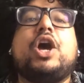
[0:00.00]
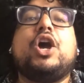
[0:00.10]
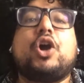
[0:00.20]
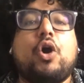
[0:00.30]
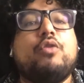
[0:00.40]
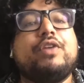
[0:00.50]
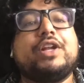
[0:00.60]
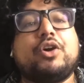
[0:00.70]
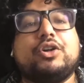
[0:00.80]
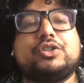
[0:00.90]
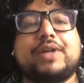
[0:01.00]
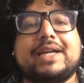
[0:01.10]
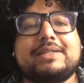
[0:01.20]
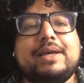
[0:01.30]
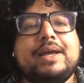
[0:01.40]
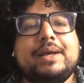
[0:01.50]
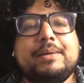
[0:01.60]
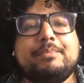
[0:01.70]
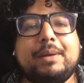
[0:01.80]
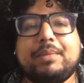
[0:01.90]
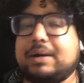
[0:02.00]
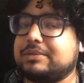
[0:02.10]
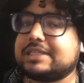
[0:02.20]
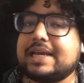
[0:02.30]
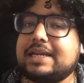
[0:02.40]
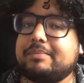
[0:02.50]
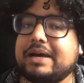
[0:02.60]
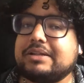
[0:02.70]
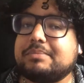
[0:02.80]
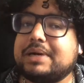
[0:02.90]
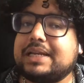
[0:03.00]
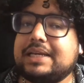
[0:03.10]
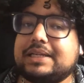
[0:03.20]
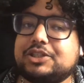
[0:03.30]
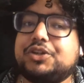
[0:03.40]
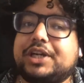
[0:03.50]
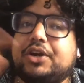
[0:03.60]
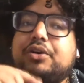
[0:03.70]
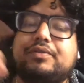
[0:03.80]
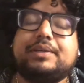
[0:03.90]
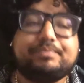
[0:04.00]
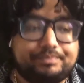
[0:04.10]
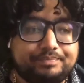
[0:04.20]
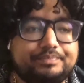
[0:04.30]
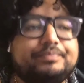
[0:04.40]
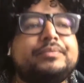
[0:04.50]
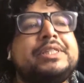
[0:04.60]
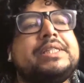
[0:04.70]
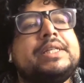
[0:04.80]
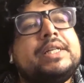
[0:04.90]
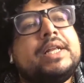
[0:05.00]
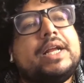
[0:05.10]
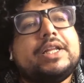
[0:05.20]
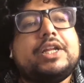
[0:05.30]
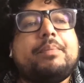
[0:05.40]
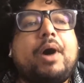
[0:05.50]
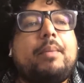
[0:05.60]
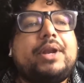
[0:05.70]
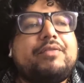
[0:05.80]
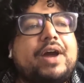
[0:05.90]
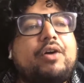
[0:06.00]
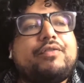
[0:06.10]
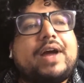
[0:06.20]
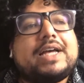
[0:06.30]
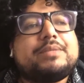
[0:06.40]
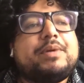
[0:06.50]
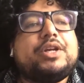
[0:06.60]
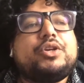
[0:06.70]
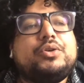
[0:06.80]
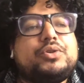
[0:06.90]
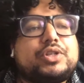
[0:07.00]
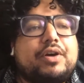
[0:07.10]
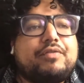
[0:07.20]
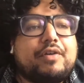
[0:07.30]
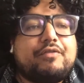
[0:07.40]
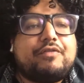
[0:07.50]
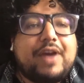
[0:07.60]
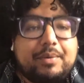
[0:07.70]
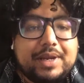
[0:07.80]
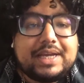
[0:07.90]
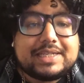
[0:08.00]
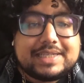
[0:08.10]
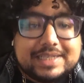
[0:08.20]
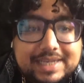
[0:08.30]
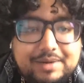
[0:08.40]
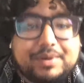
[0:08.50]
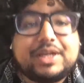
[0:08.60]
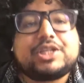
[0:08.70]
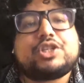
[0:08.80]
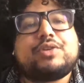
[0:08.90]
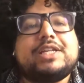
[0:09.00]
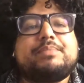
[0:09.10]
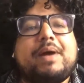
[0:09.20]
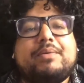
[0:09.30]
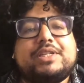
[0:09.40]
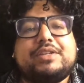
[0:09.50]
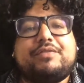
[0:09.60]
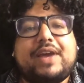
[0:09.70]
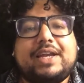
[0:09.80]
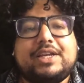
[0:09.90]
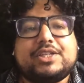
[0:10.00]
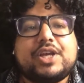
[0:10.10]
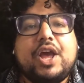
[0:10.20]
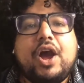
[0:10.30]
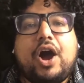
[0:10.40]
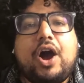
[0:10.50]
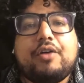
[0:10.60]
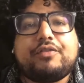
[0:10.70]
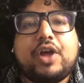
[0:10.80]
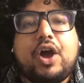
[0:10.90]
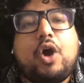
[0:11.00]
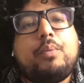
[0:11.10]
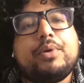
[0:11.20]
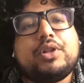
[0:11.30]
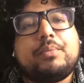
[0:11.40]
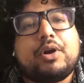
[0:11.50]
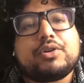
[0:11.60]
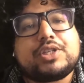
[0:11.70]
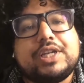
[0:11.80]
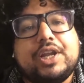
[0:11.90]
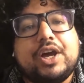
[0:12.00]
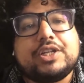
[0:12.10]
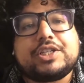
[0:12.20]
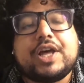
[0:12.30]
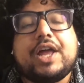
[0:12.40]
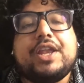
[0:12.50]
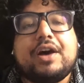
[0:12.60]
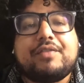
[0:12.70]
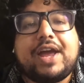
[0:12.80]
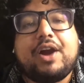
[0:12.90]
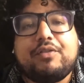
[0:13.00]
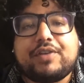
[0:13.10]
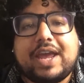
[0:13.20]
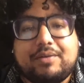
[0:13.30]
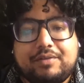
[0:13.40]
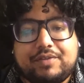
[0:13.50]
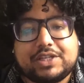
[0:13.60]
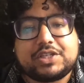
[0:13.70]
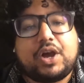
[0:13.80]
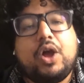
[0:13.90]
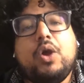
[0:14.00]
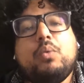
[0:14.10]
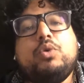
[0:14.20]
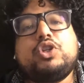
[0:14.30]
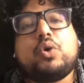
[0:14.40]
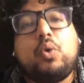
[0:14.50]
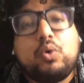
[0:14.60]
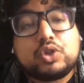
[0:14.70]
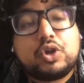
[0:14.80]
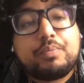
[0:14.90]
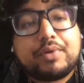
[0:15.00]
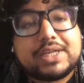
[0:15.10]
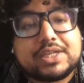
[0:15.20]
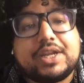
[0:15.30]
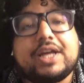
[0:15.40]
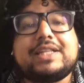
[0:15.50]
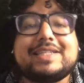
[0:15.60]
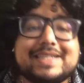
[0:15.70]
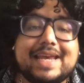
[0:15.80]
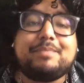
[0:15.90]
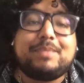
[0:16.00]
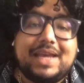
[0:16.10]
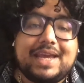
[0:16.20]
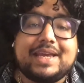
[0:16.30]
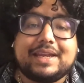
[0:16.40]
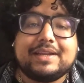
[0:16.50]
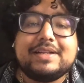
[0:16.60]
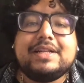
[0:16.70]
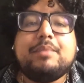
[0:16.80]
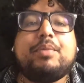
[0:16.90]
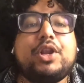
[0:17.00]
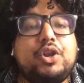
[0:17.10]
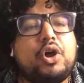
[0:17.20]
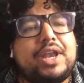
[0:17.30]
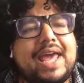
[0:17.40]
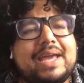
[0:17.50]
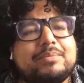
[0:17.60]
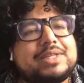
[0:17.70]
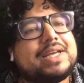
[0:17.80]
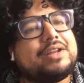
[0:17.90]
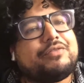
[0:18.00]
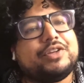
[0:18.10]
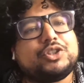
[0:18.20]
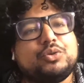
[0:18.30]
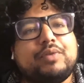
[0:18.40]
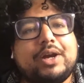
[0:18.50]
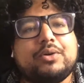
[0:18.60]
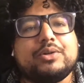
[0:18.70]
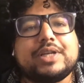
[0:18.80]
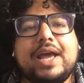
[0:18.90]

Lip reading: COVID contract. Remember I was saying about the money during COVID? The Department of Health has been accused of very serious transparency failures after Open Democracy learned that another healthcare investor was also present at the same meeting, but not named in official records.